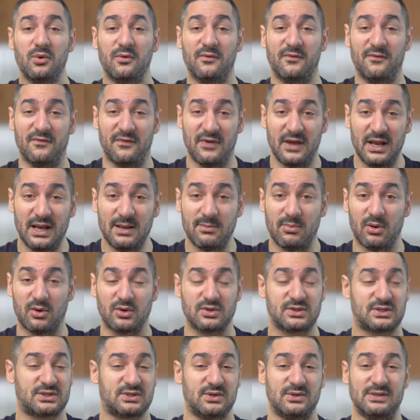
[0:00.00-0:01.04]

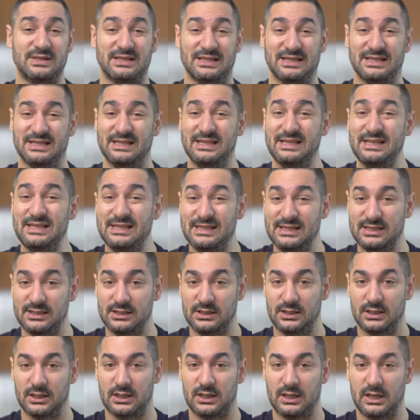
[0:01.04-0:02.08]
available, so needy,
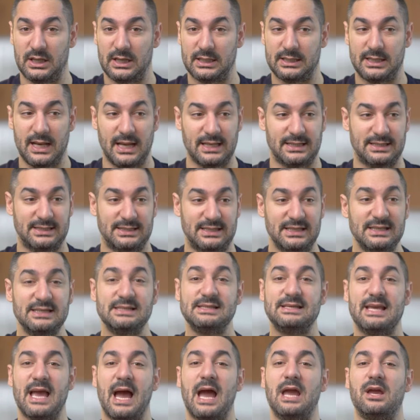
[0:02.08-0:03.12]
that
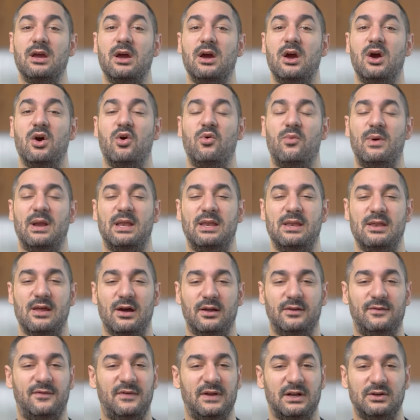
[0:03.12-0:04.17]
this guy will
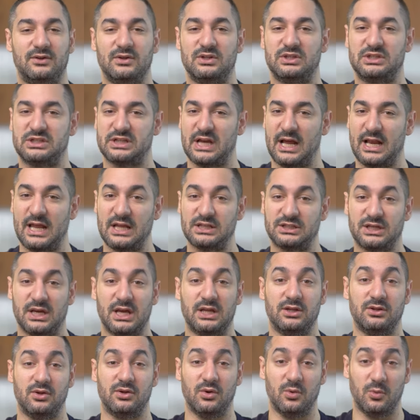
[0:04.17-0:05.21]
not feel the challenge
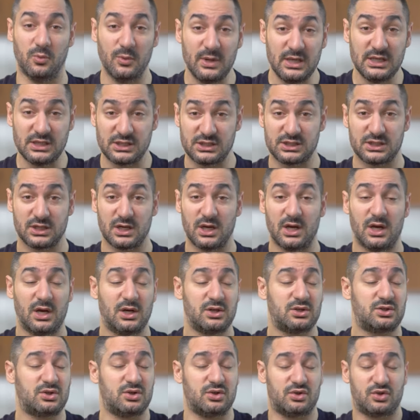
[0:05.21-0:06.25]
and the wish
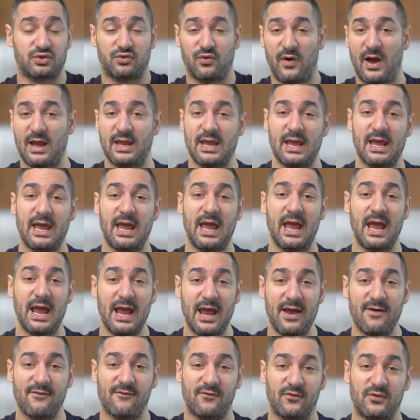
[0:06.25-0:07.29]
to try
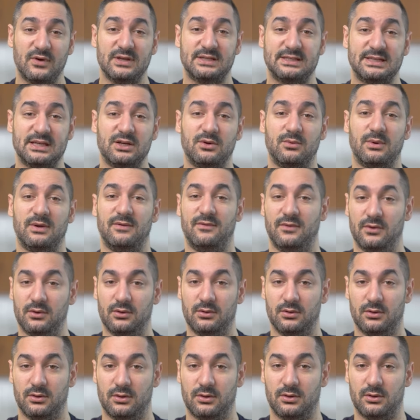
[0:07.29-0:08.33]
everything with you.
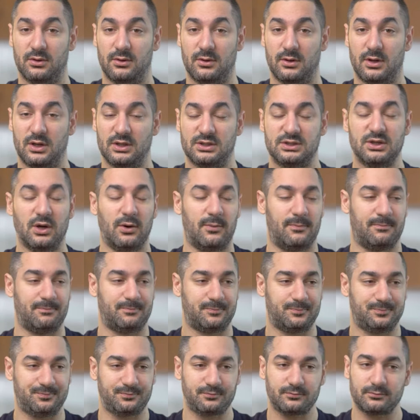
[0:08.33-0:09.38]
So,
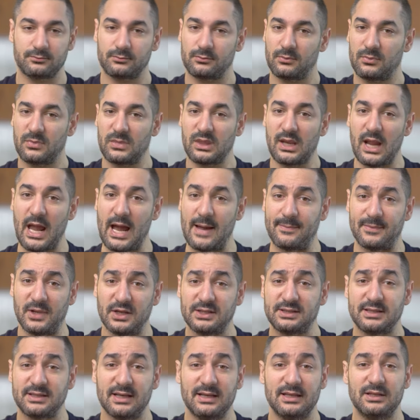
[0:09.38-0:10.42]
I'm
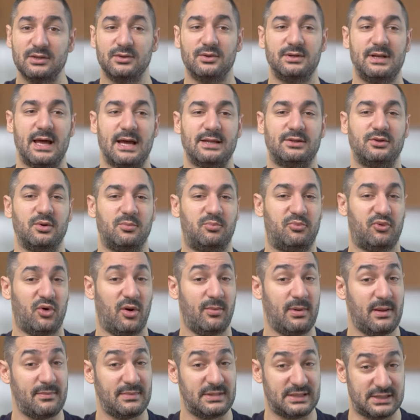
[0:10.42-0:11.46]
not telling you that the
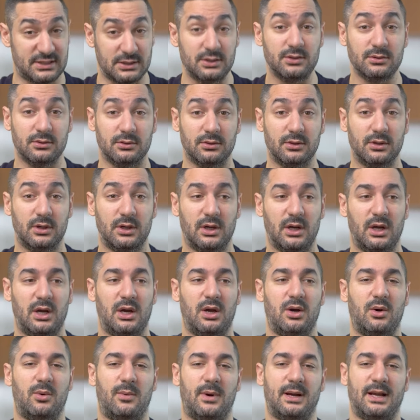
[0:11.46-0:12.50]
problem is you.
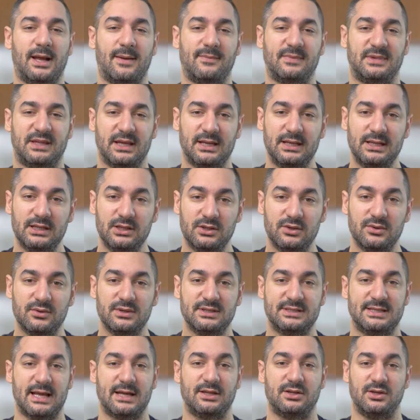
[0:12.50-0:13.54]
What I'm telling you is
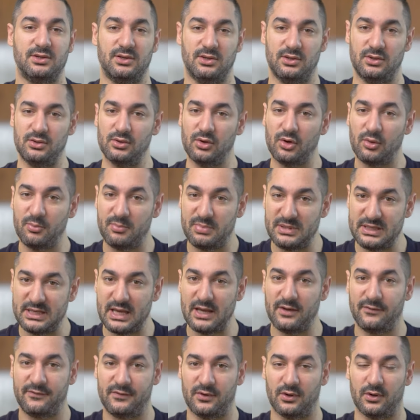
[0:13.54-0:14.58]
that your
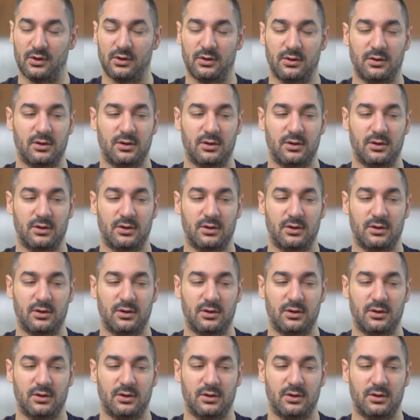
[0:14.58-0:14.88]
behavior